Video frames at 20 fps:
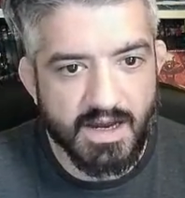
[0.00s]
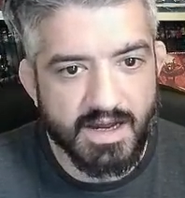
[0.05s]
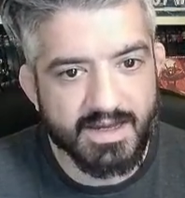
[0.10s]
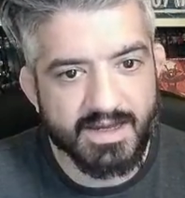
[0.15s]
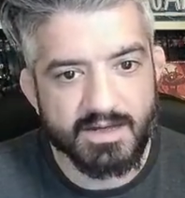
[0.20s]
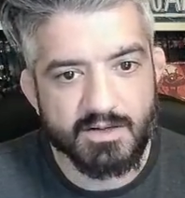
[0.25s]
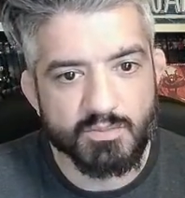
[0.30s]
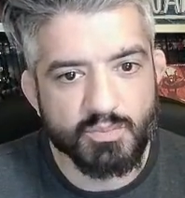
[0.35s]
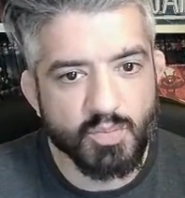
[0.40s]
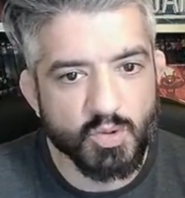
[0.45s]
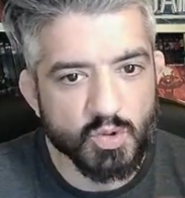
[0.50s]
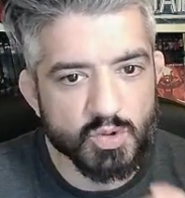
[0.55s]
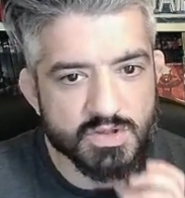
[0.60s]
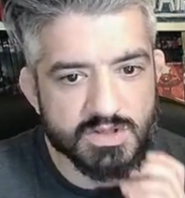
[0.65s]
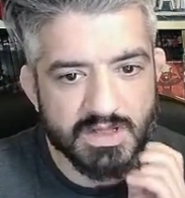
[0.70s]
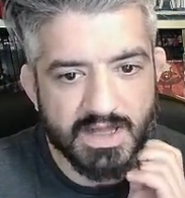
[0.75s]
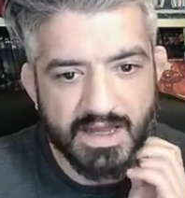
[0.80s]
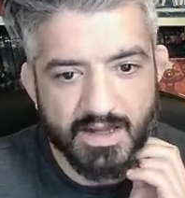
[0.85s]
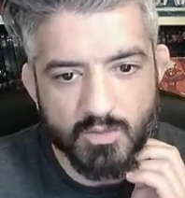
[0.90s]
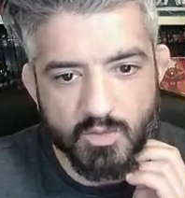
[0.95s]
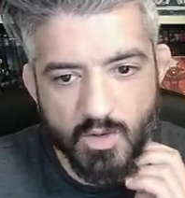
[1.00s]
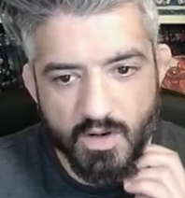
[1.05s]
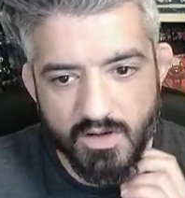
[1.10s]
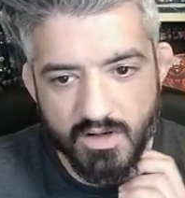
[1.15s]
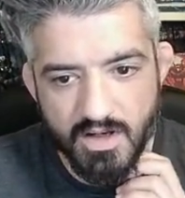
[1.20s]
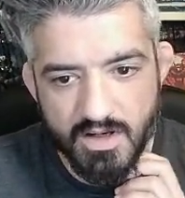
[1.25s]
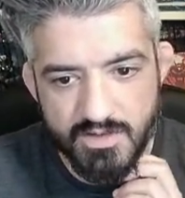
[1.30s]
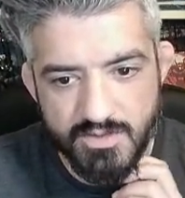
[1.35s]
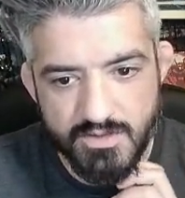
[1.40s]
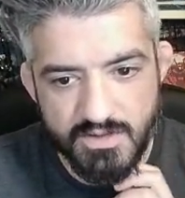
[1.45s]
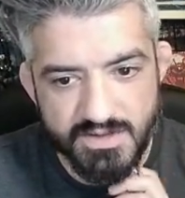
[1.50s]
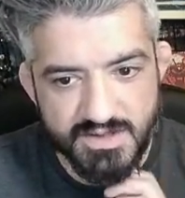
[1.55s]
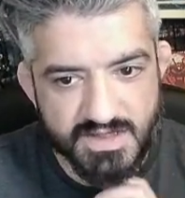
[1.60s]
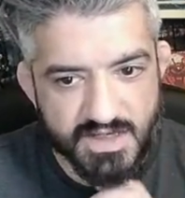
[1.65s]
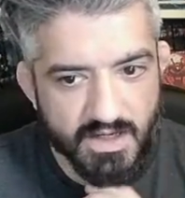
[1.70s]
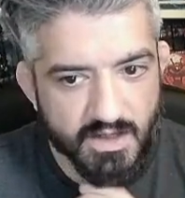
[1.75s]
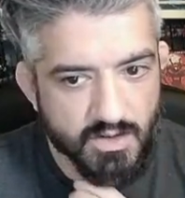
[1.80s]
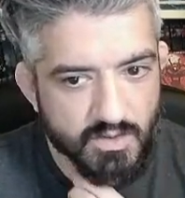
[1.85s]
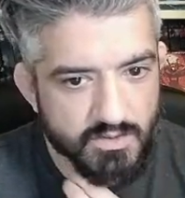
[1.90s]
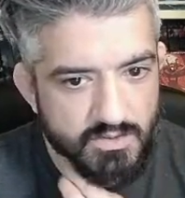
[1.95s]
I can boost like 100
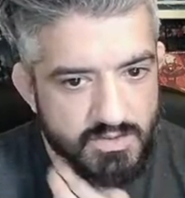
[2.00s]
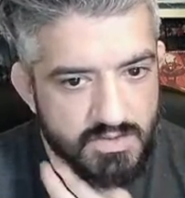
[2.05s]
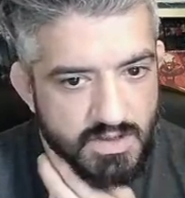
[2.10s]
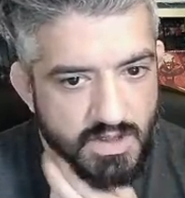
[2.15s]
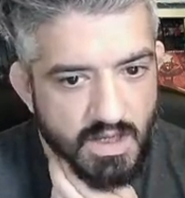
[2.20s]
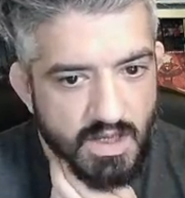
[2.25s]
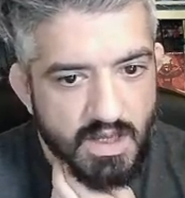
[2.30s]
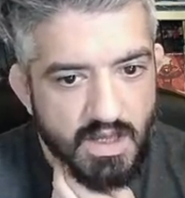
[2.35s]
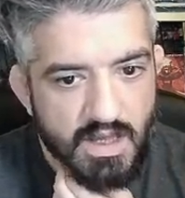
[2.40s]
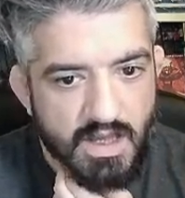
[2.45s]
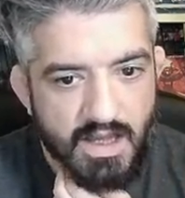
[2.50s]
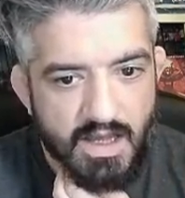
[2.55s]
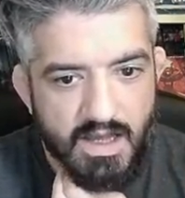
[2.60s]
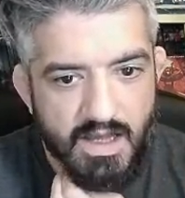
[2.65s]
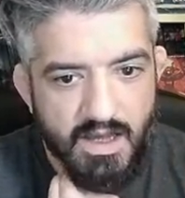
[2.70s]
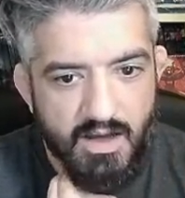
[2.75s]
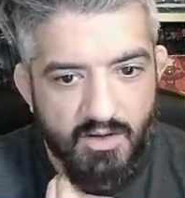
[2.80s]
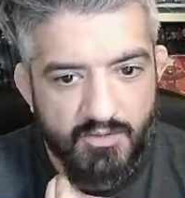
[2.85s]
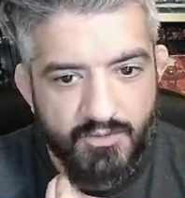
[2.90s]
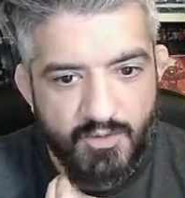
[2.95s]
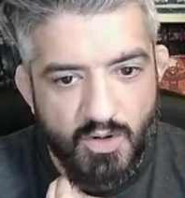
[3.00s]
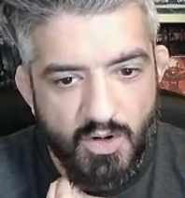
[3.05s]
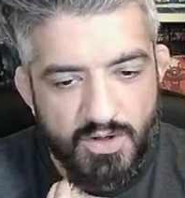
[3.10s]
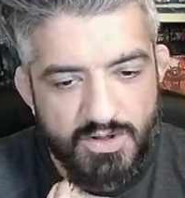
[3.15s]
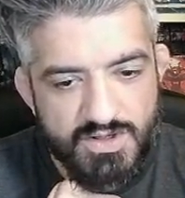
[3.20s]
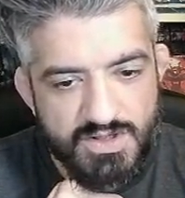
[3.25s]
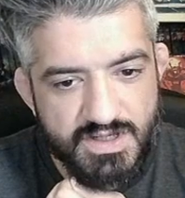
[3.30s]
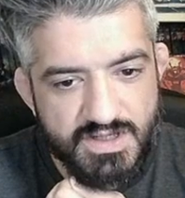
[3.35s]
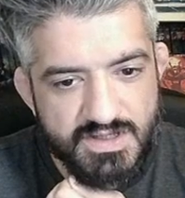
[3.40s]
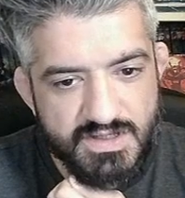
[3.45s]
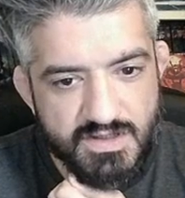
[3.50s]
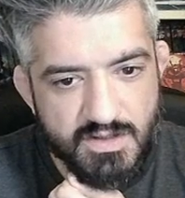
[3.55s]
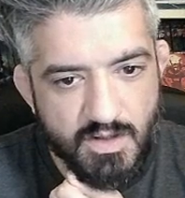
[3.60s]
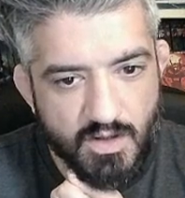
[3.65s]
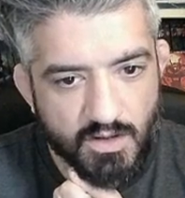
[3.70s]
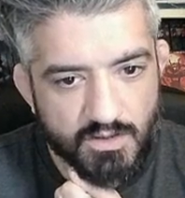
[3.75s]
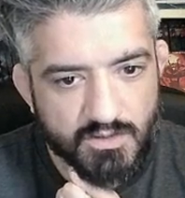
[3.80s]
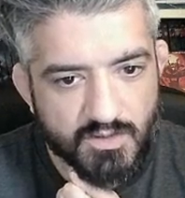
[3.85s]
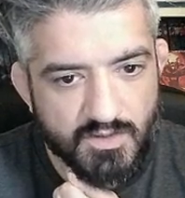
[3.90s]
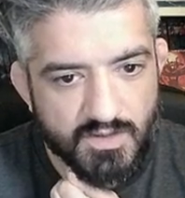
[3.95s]
seconds. Uh, of course, it's
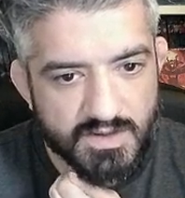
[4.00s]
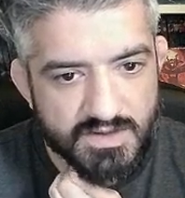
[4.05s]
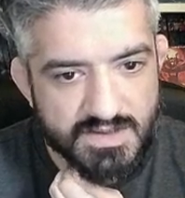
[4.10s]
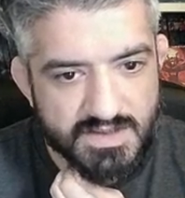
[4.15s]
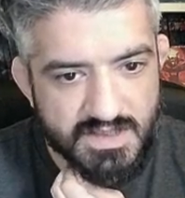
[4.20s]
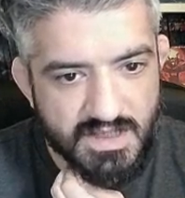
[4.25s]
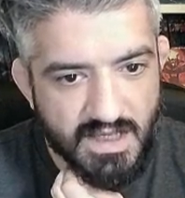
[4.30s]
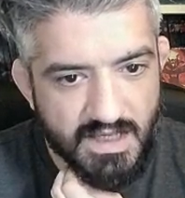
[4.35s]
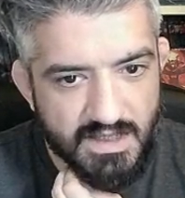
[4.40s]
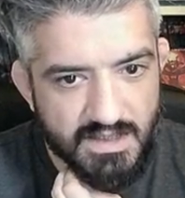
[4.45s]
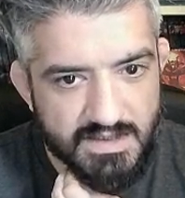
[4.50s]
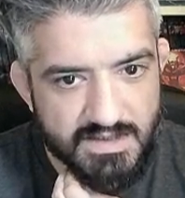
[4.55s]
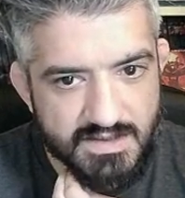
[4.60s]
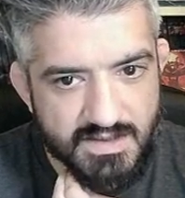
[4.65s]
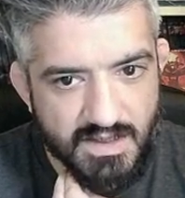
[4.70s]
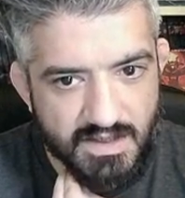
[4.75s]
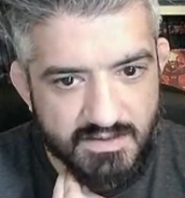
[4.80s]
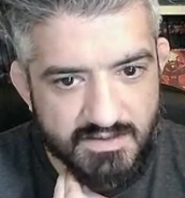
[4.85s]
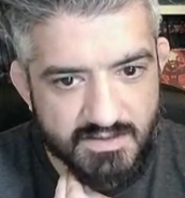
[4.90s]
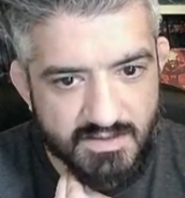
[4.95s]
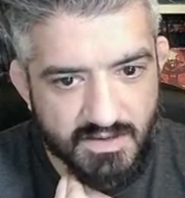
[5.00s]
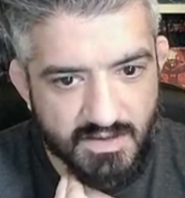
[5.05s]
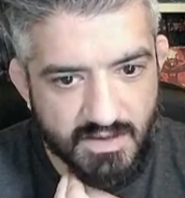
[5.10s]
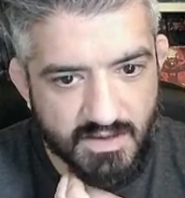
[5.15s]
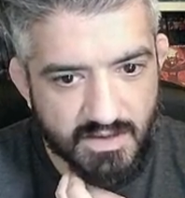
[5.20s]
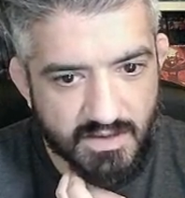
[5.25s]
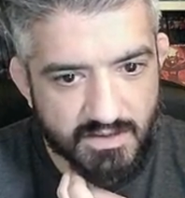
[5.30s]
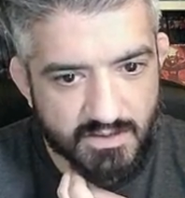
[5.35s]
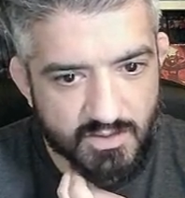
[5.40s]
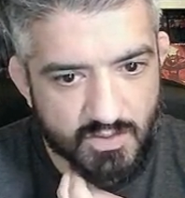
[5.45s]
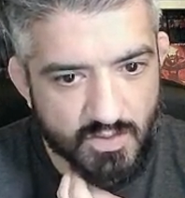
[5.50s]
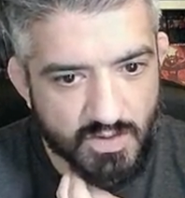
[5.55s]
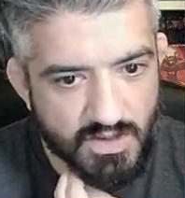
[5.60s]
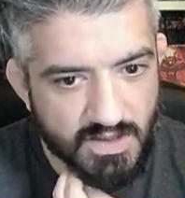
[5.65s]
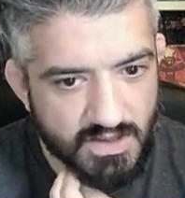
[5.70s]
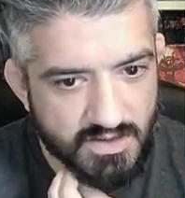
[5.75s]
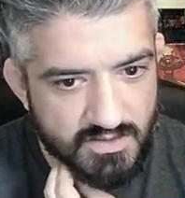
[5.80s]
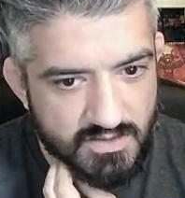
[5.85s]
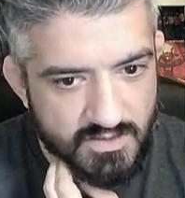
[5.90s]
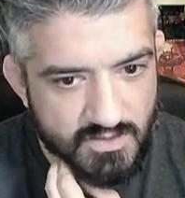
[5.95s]
not the stage that uh, you
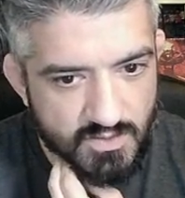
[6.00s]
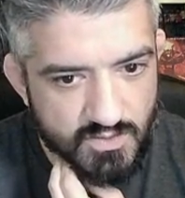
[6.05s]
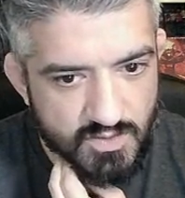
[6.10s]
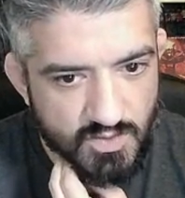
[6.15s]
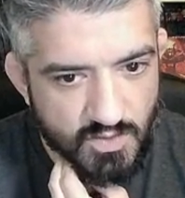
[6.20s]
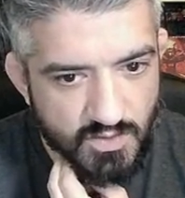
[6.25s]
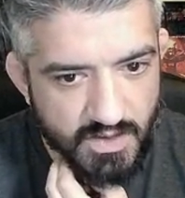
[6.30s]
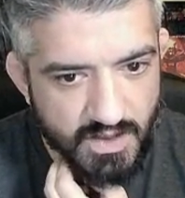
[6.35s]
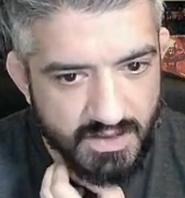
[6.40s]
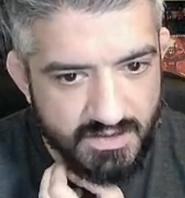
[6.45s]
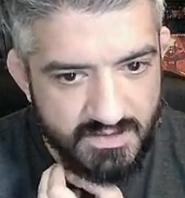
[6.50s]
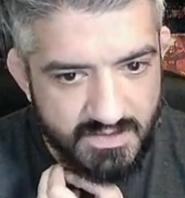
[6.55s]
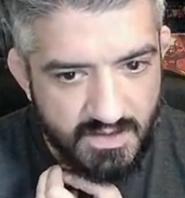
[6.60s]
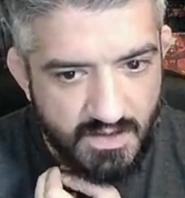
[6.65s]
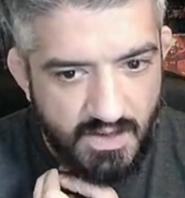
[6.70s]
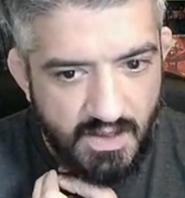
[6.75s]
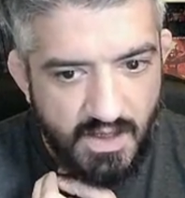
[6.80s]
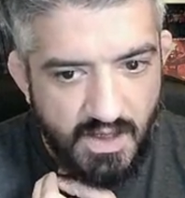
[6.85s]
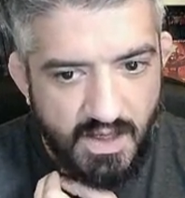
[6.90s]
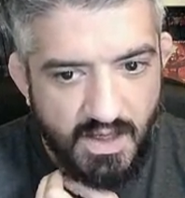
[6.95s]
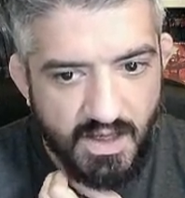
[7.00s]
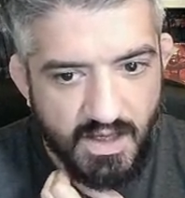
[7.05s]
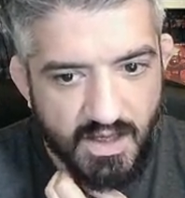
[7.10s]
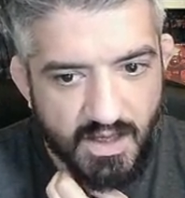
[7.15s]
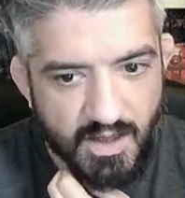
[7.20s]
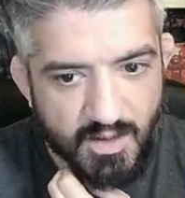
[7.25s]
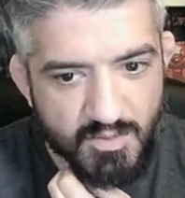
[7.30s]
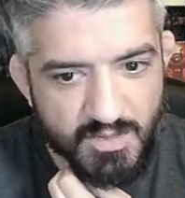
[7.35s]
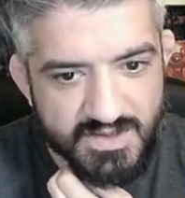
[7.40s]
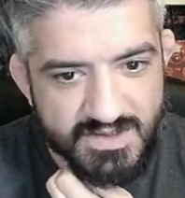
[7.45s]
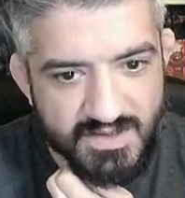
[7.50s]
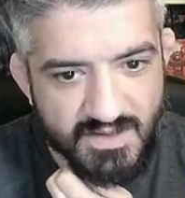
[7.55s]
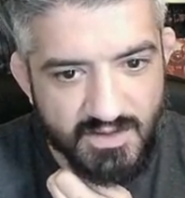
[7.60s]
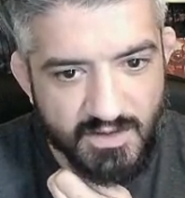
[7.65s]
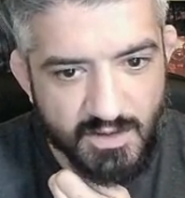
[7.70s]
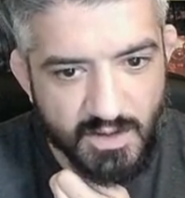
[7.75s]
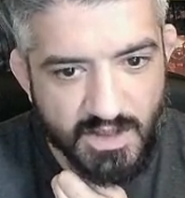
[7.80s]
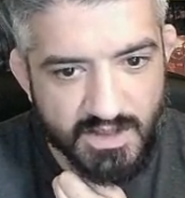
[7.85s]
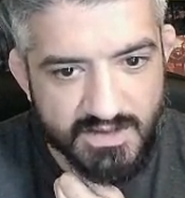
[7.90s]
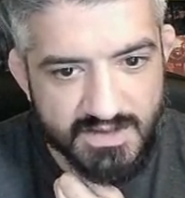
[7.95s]
need to do that, uh, but
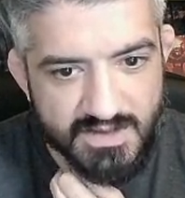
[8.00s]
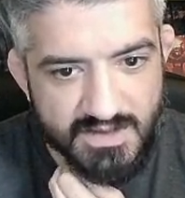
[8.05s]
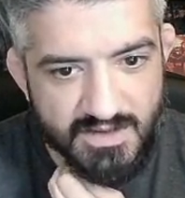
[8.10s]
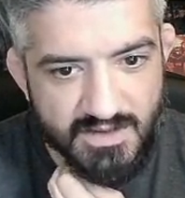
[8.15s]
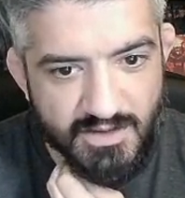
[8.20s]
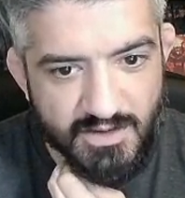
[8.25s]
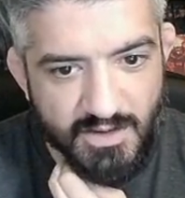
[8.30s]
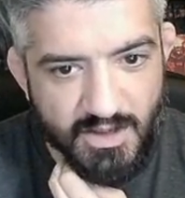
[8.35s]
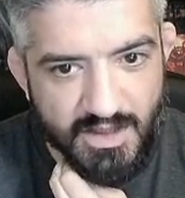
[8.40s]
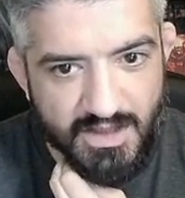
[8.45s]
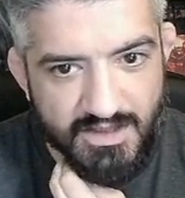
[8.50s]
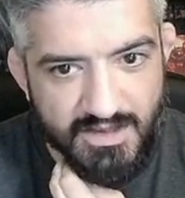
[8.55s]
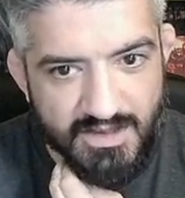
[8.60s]
look at look at